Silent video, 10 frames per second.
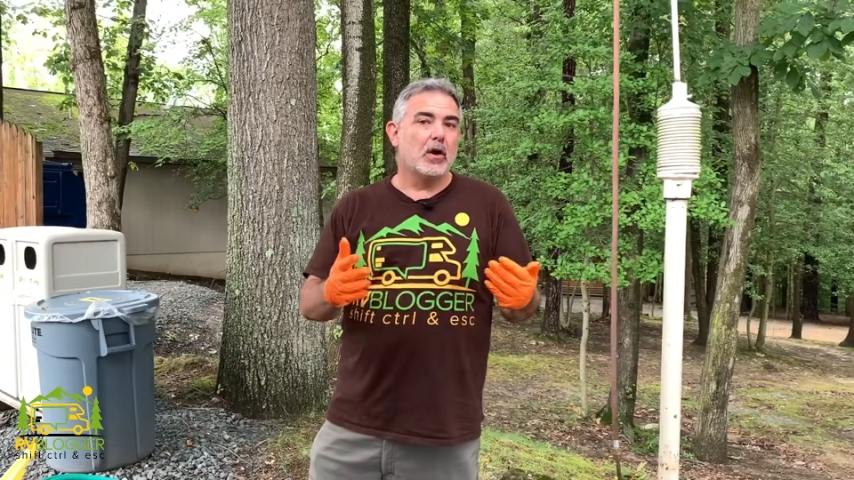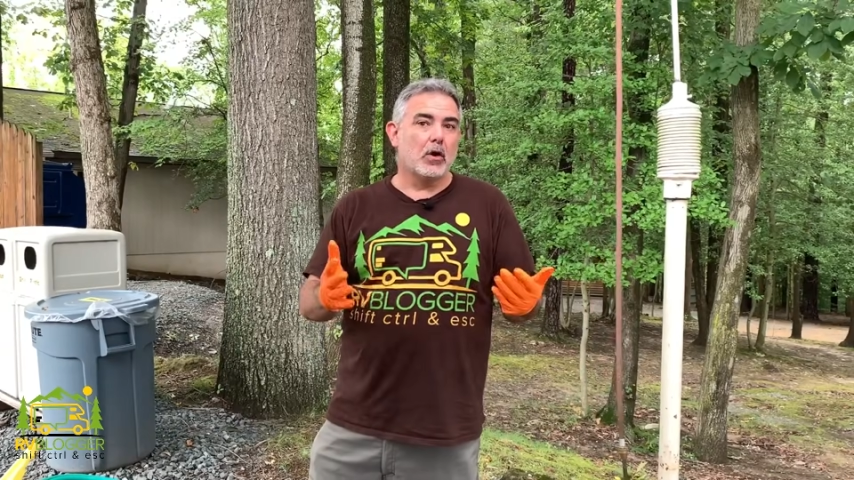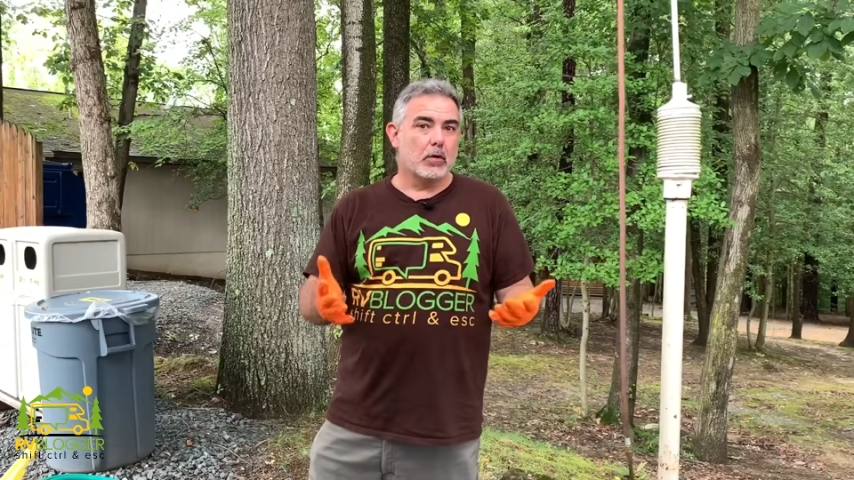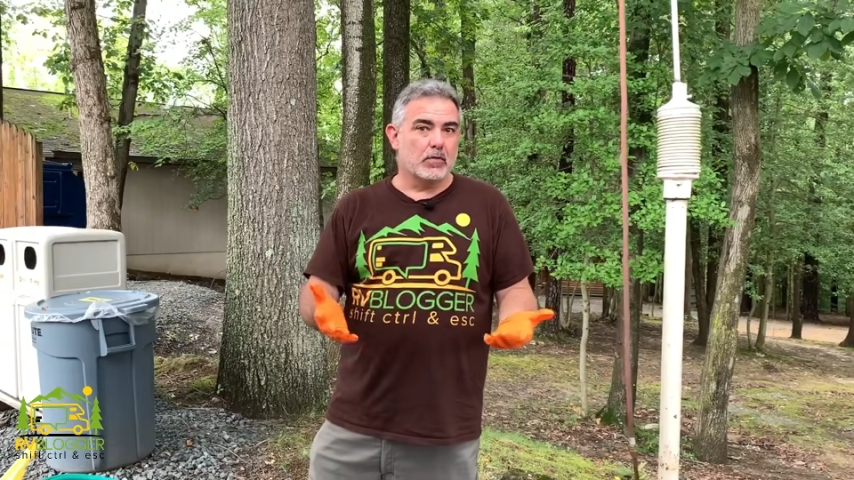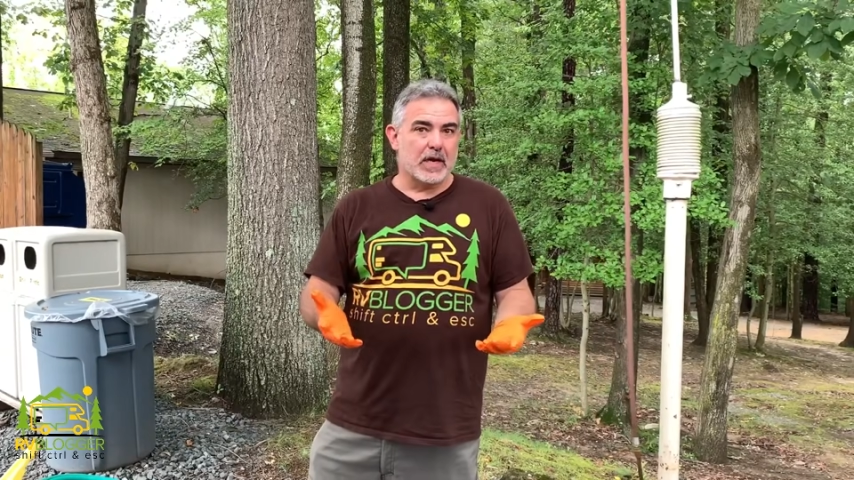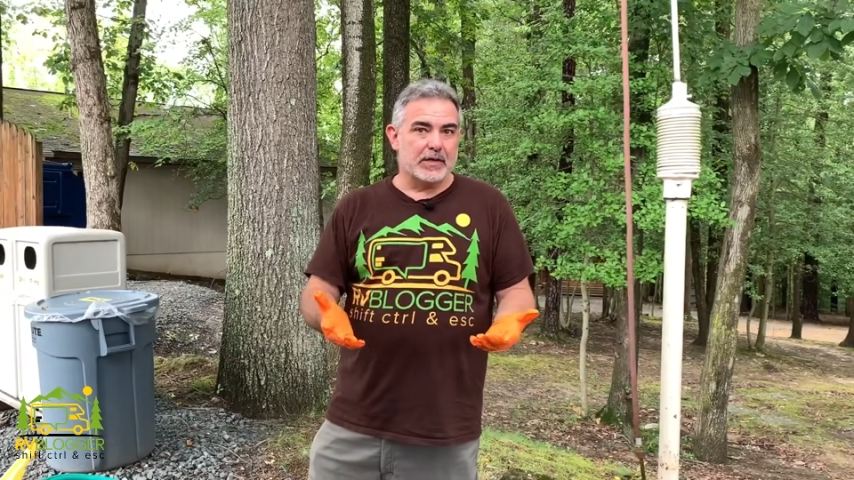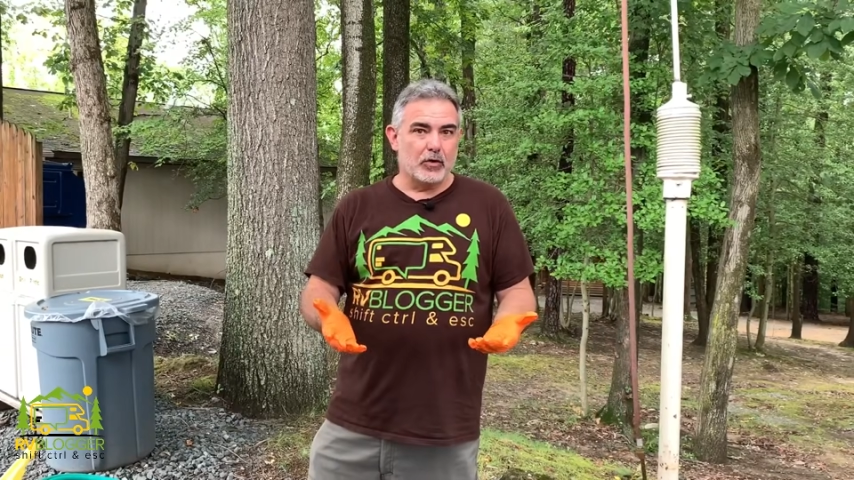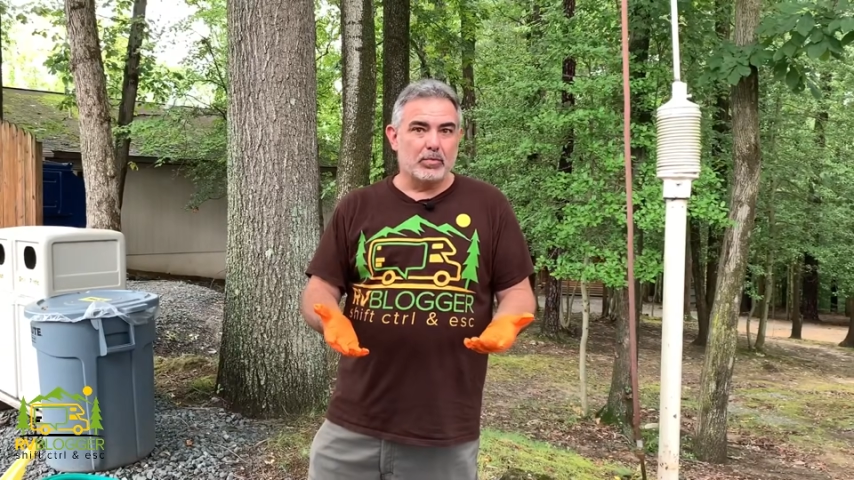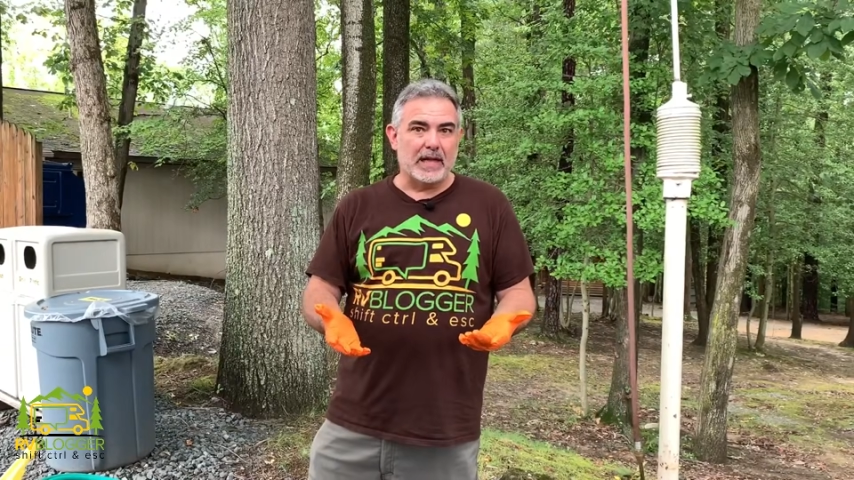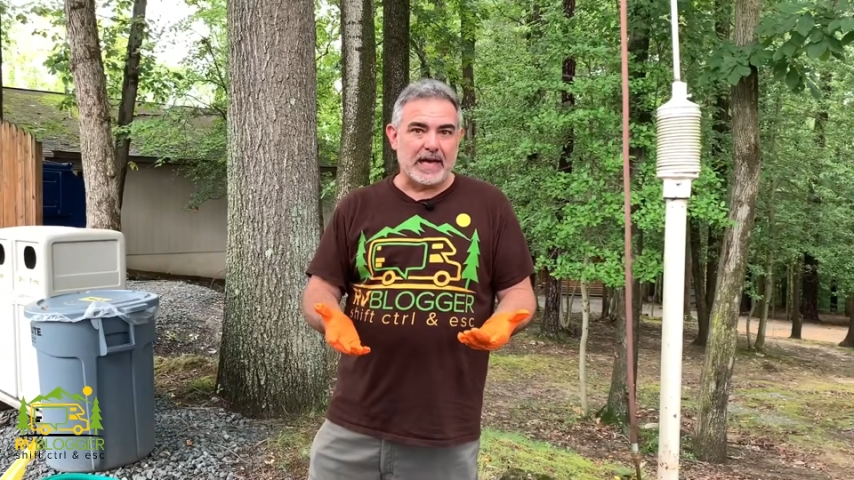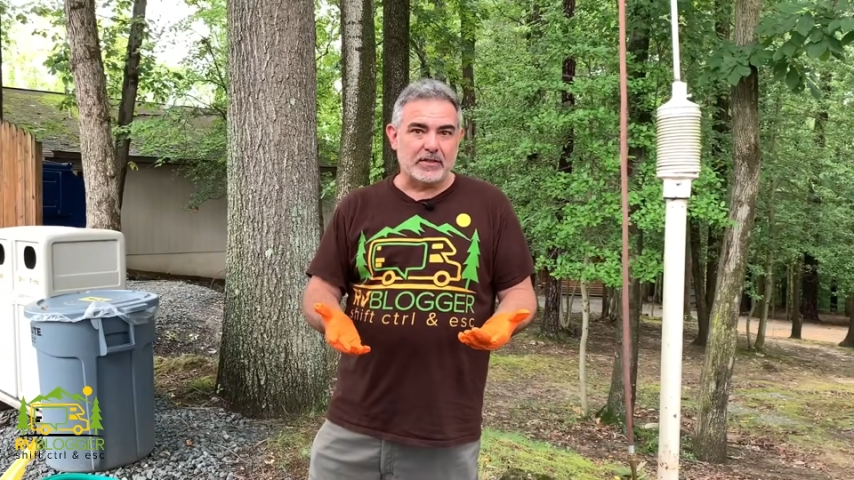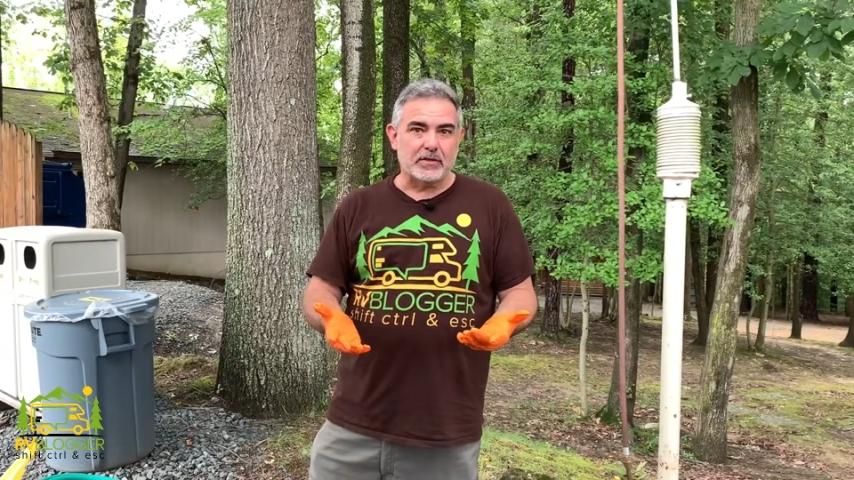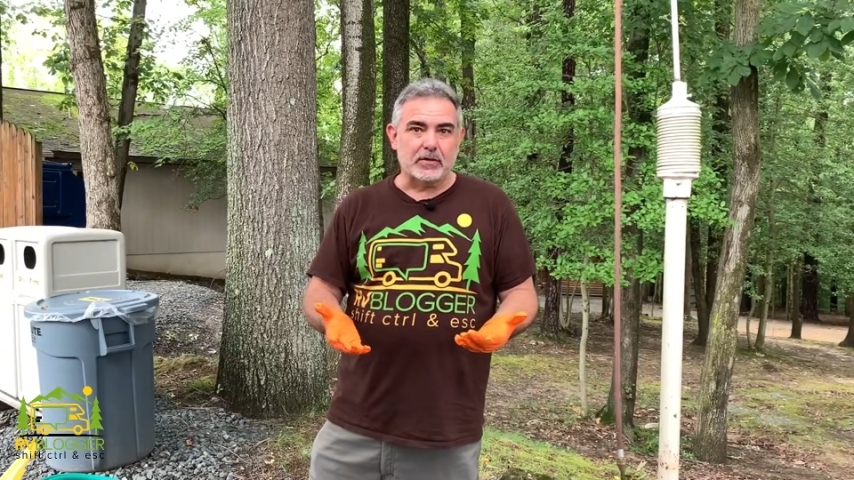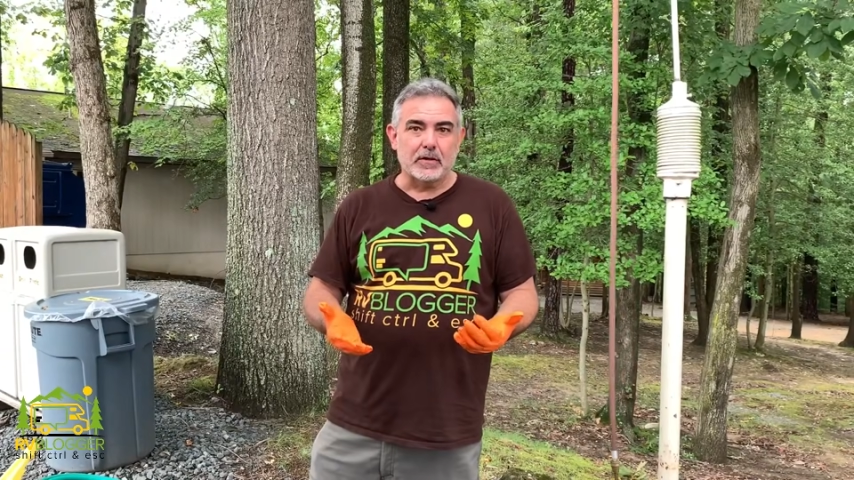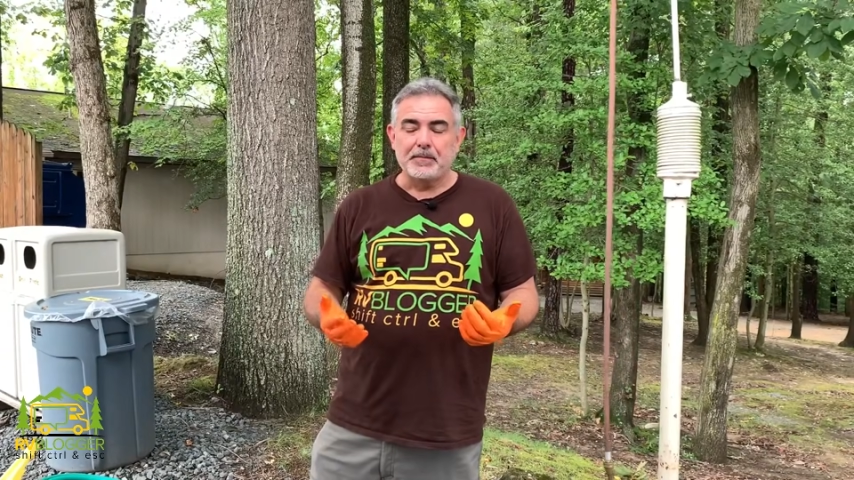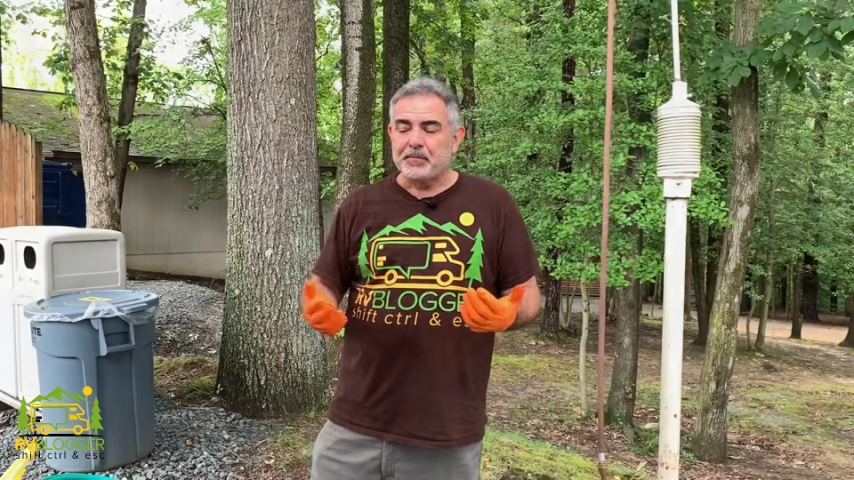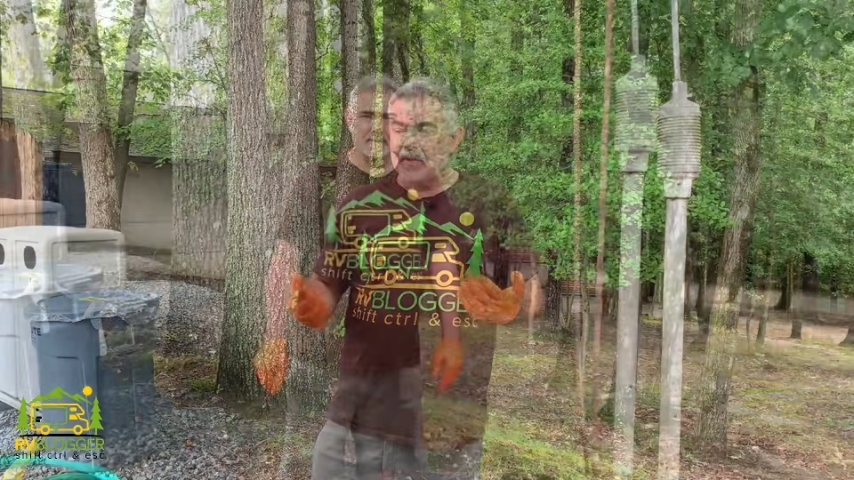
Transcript: our rhino blaster.